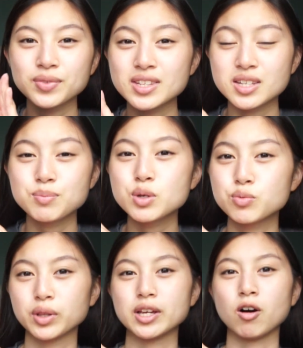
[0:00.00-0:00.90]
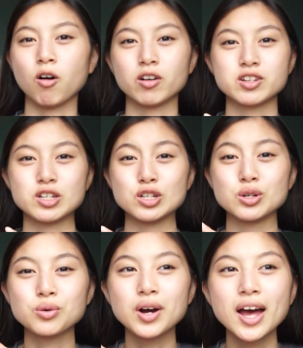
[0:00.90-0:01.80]
This can be really hard to
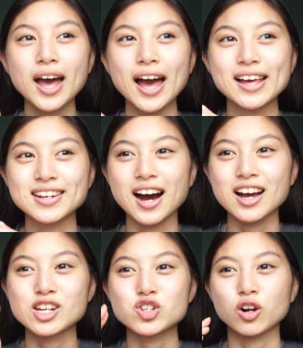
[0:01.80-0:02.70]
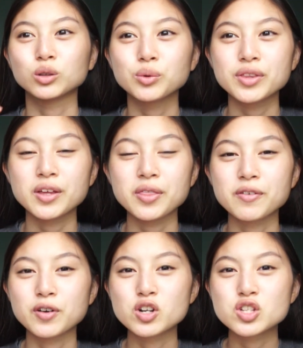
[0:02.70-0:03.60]
do, and I struggled with it the
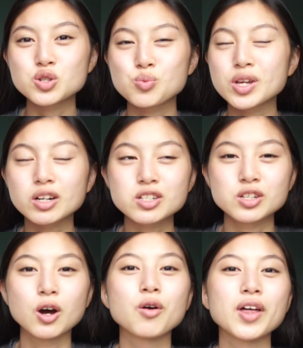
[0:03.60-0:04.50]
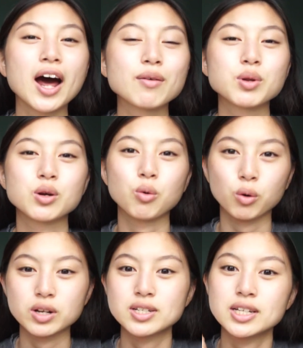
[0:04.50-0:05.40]
first week or so that I've been in
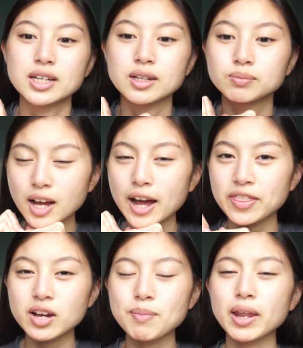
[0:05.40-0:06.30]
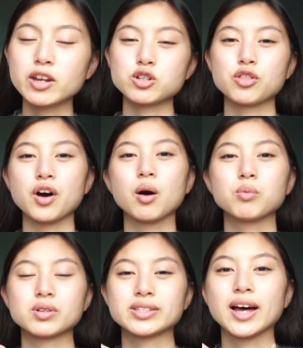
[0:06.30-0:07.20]
quarantine. I think my initial thought
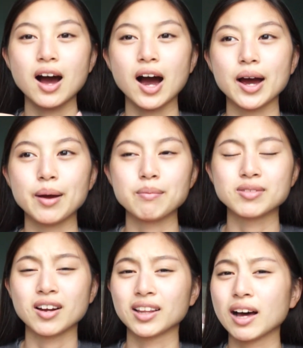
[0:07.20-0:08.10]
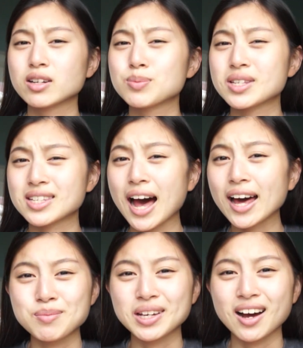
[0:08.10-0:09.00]
was that I'm not allowed to be
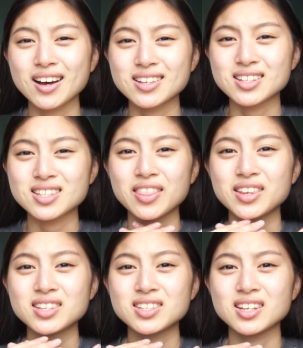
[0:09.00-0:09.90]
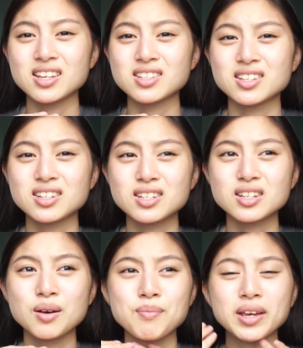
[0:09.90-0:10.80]
sad because this isn't
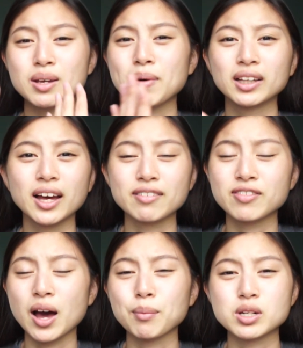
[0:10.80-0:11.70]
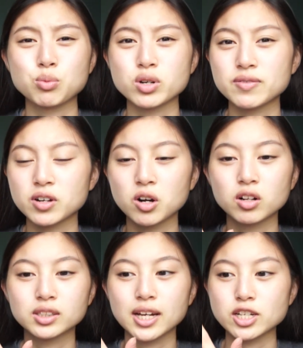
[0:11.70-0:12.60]
making my life that much more
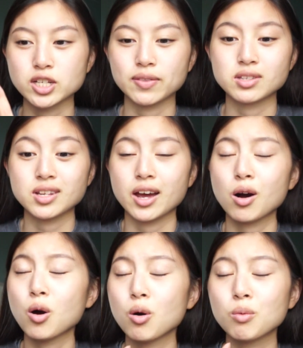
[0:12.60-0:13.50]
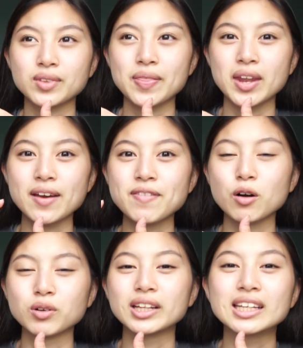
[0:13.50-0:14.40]
difficult. I just had to stay at home. And then I
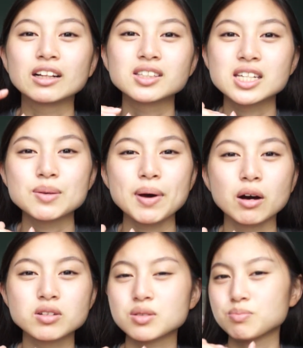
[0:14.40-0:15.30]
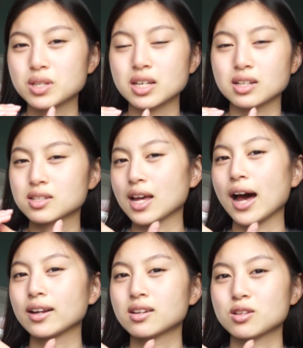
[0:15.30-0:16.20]
felt really guilty about being
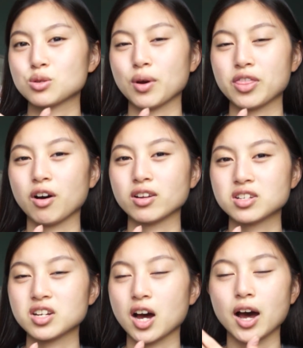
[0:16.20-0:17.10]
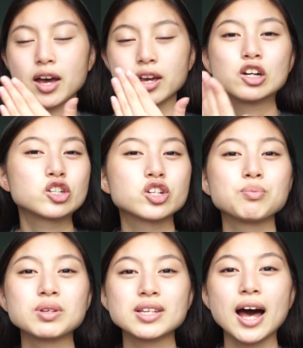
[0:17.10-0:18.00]
sad. So I thought I shouldn't
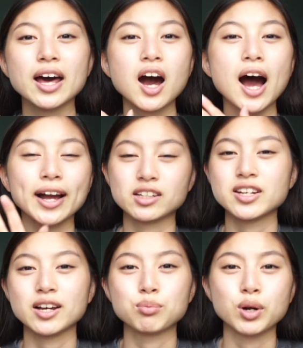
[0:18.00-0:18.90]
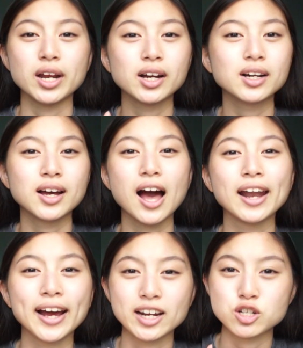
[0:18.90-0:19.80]
be sad. I could take a break and
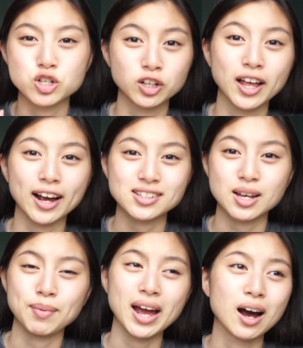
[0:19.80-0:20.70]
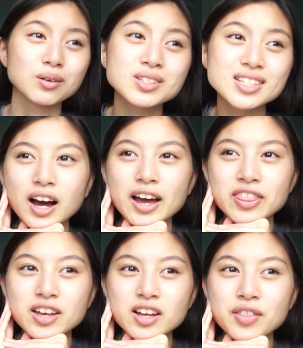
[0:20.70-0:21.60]
I got to chillax at my house. I
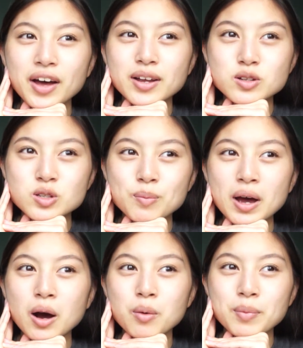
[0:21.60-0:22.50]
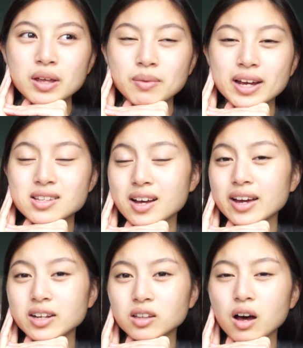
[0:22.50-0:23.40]
think that somehow made my
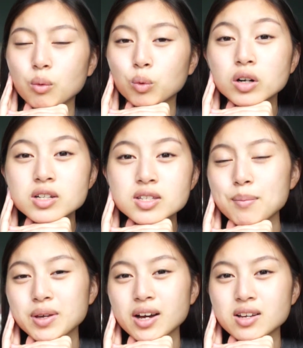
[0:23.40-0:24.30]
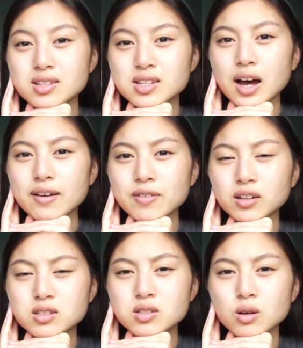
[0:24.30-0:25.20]
anxiety a lot worse because I
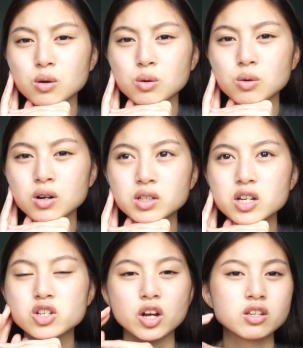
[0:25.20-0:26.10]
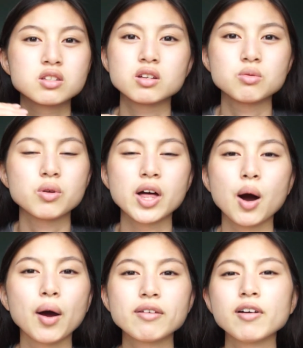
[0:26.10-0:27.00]
felt so congested with how
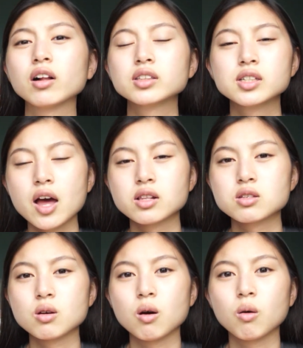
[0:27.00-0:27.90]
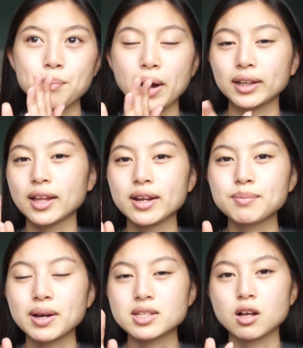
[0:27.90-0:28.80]
I felt. And so by letting
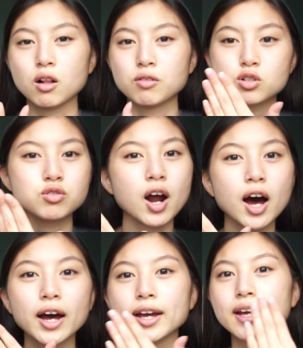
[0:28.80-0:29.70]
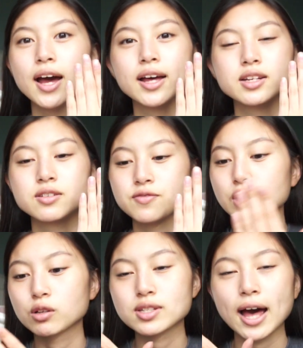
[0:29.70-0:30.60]
myself cry and
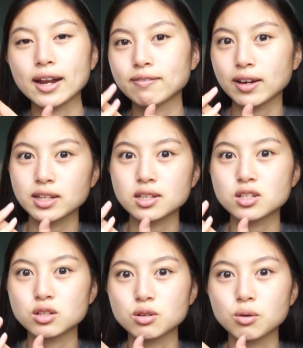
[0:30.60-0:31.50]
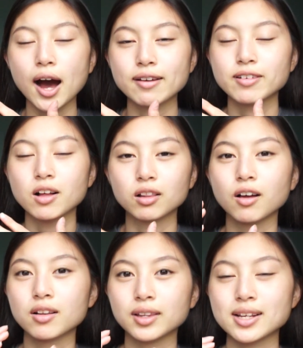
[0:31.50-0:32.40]
feel sad if I need to, I felt a
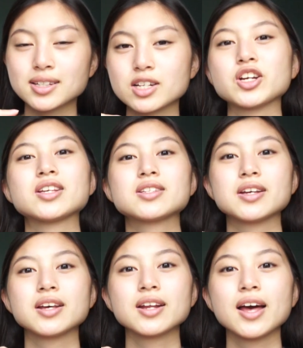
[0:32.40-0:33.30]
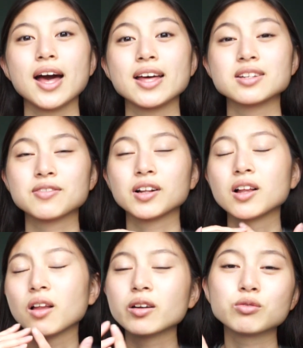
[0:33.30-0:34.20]
lot less congested and felt a
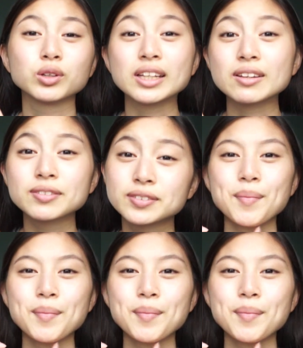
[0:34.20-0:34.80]
lot of relief.